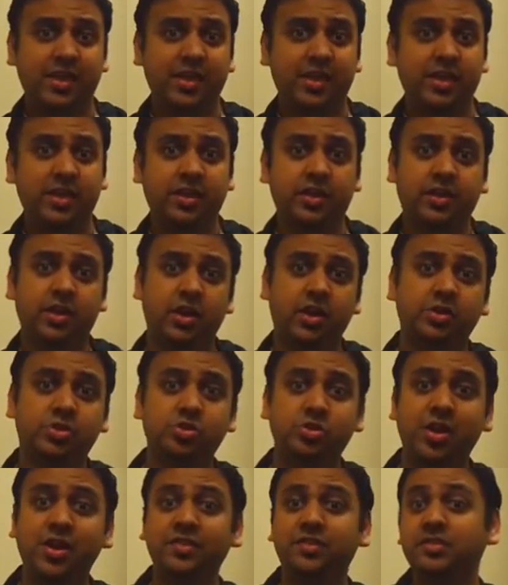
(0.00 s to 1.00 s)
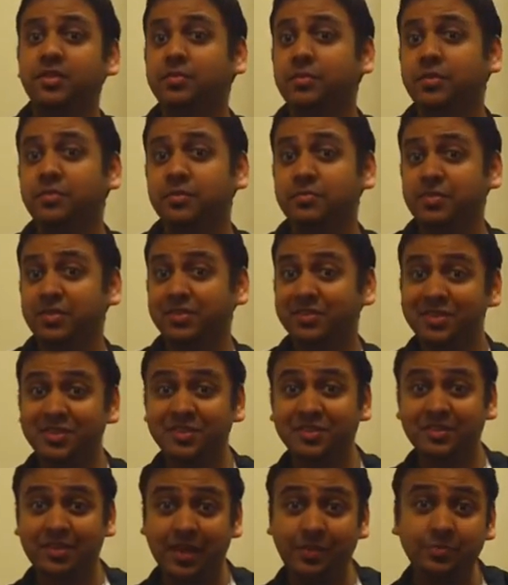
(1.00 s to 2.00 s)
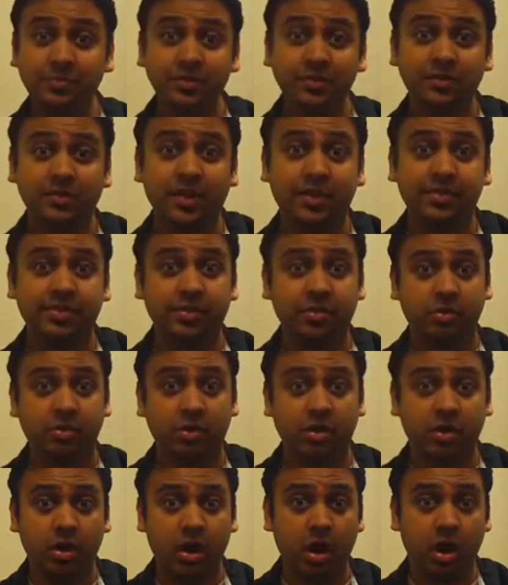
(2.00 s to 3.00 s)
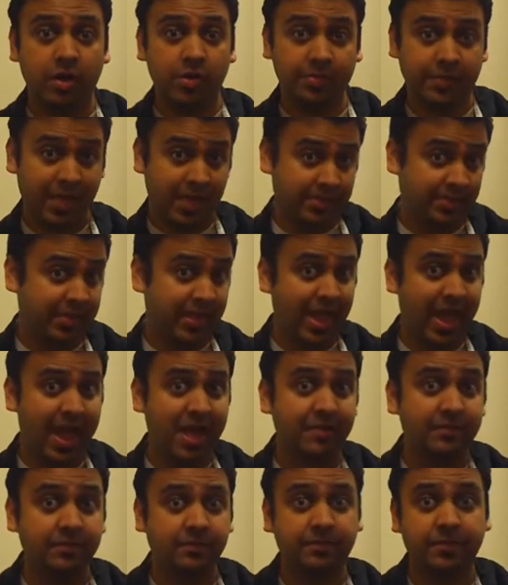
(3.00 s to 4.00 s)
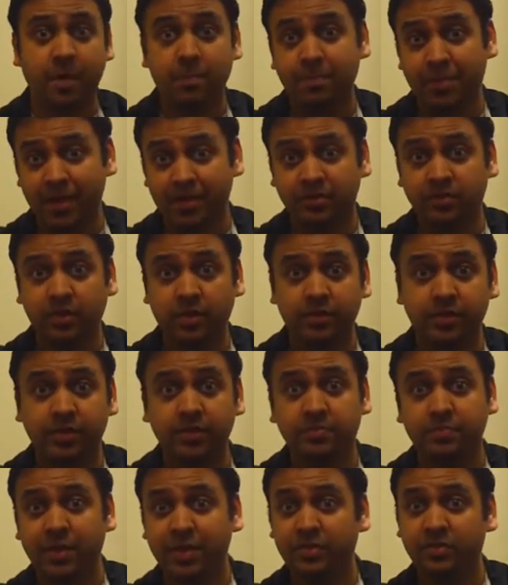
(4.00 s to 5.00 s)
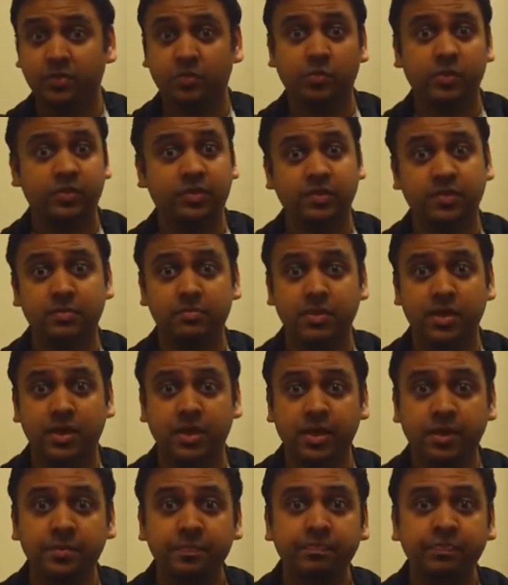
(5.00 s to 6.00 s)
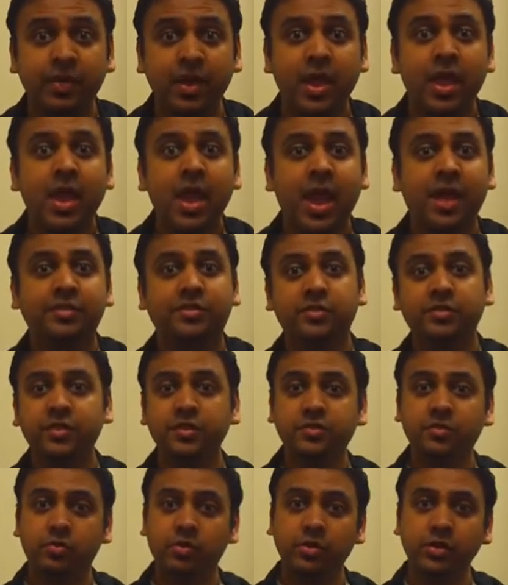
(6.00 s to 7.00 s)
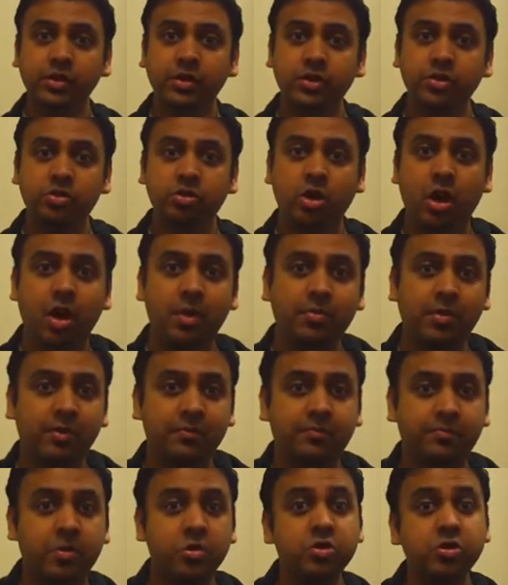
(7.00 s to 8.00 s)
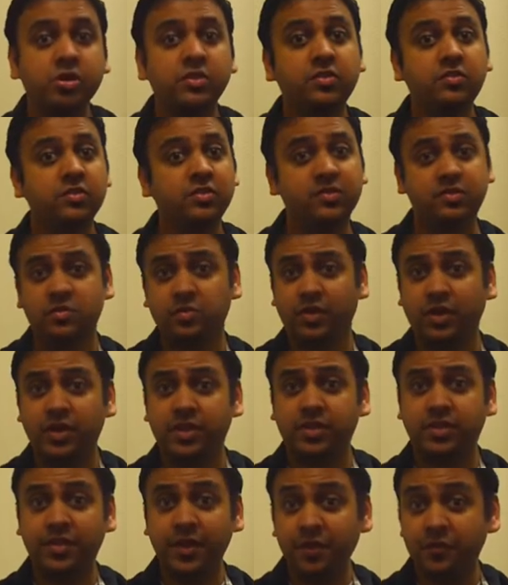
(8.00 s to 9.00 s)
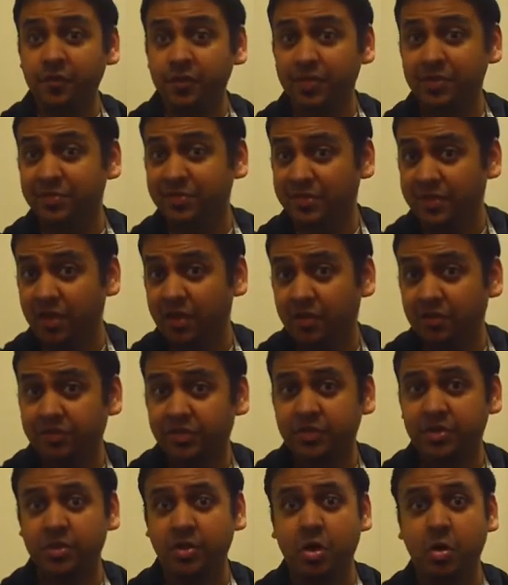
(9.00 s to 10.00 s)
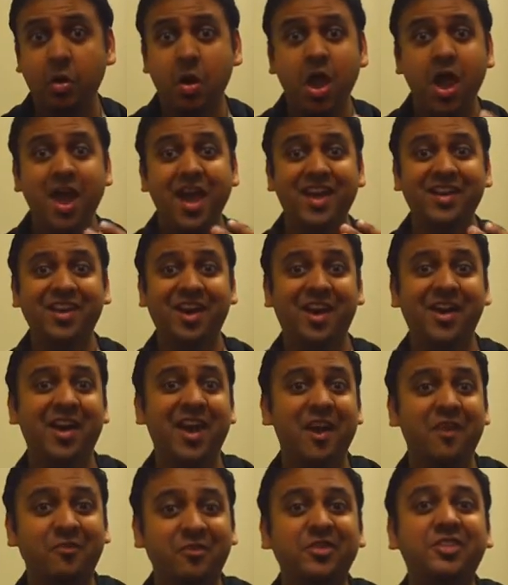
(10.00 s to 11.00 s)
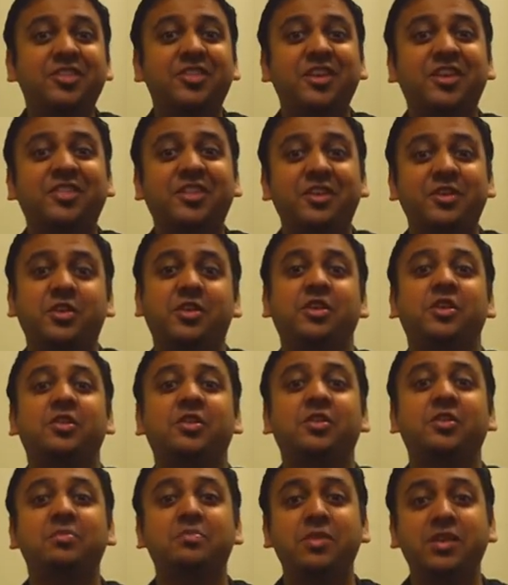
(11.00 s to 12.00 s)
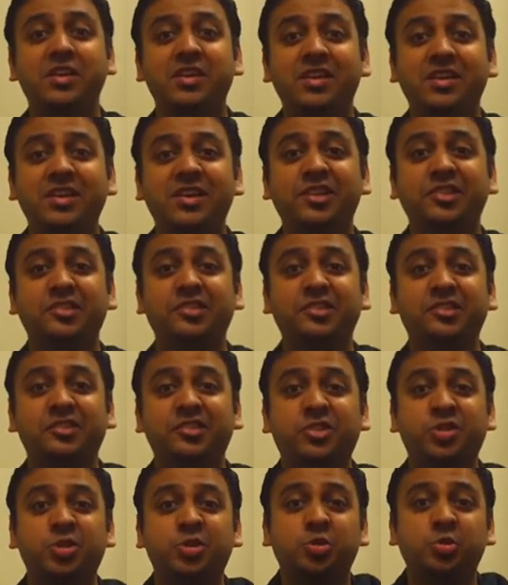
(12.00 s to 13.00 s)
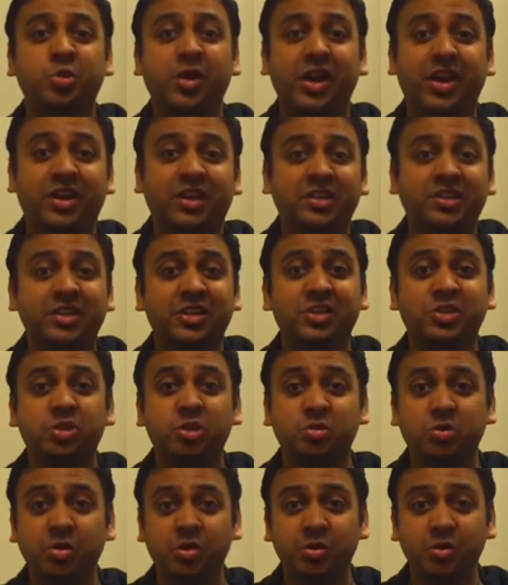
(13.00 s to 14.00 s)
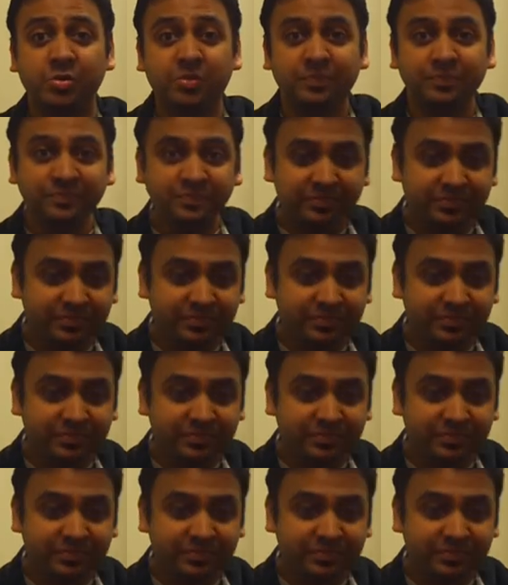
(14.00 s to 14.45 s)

They can address some of the misconceptions that they have based on this, based on what's in the media. And so it does a really good job of pushing students to really think for themselves, and not everything that you hear in the media is strictly true.